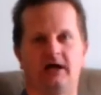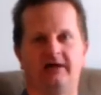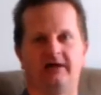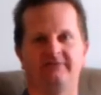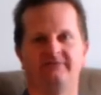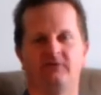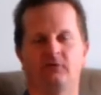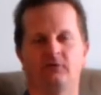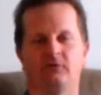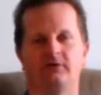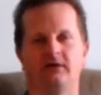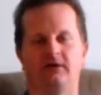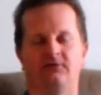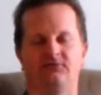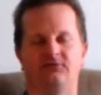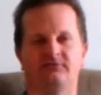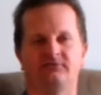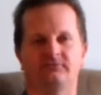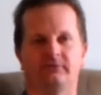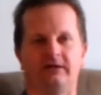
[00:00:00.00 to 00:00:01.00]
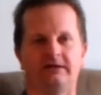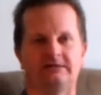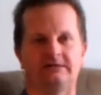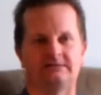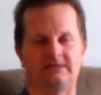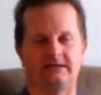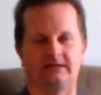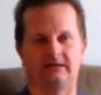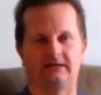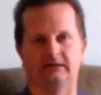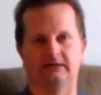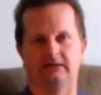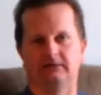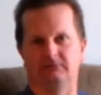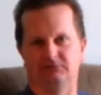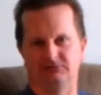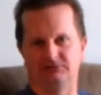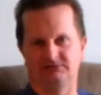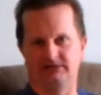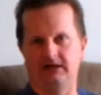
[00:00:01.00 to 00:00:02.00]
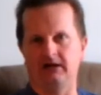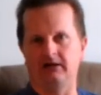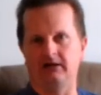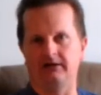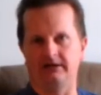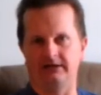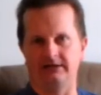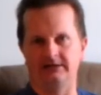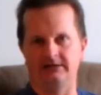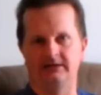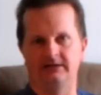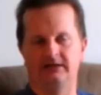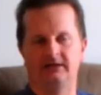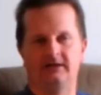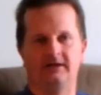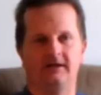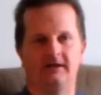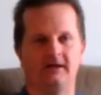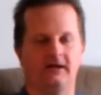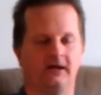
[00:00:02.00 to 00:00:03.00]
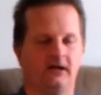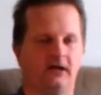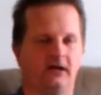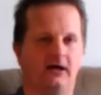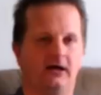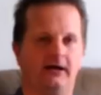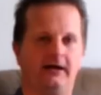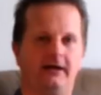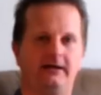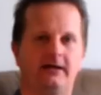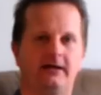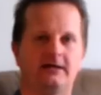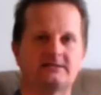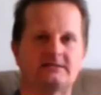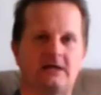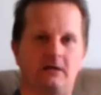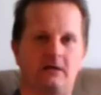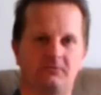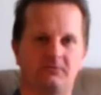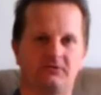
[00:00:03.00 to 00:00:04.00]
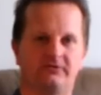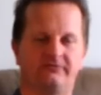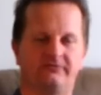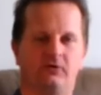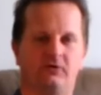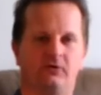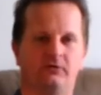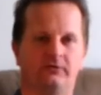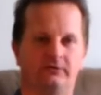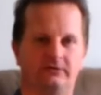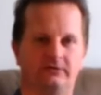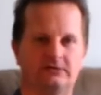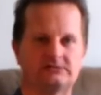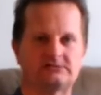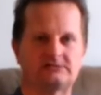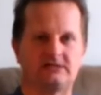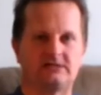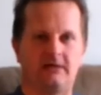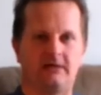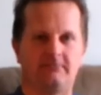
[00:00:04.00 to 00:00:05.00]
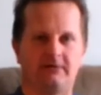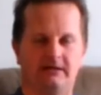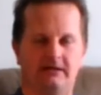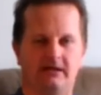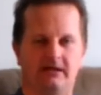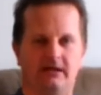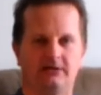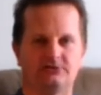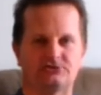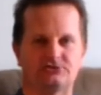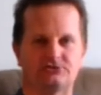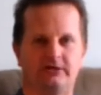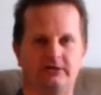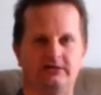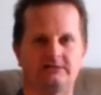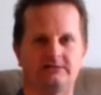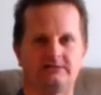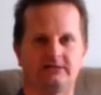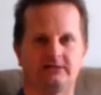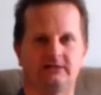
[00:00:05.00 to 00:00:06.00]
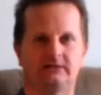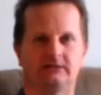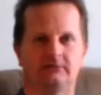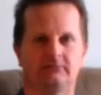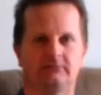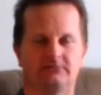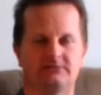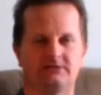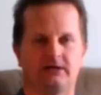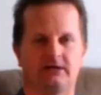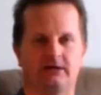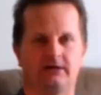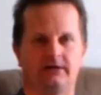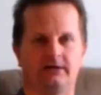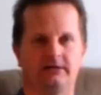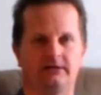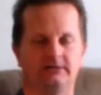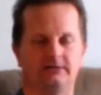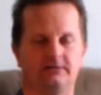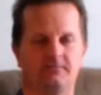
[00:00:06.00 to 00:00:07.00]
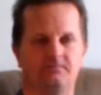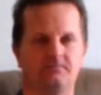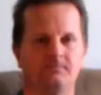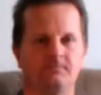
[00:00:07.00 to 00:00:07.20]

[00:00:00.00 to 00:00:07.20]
I voted a straight ticket libertarian. And that's how I'm going to vote this time again, straight ticket libertarian.